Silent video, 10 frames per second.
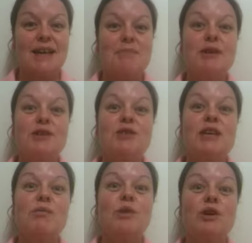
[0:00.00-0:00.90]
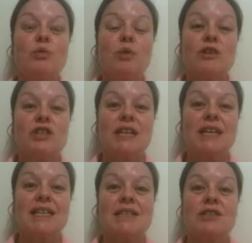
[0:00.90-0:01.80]
because then what you're watching
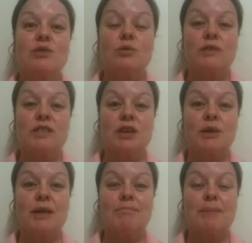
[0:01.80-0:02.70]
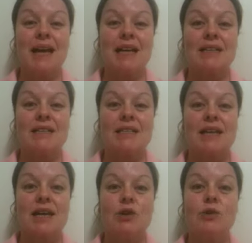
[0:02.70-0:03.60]
is the torso in balance
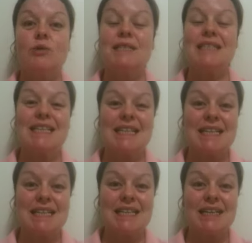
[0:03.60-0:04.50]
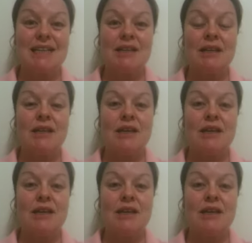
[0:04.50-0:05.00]
and who is leaning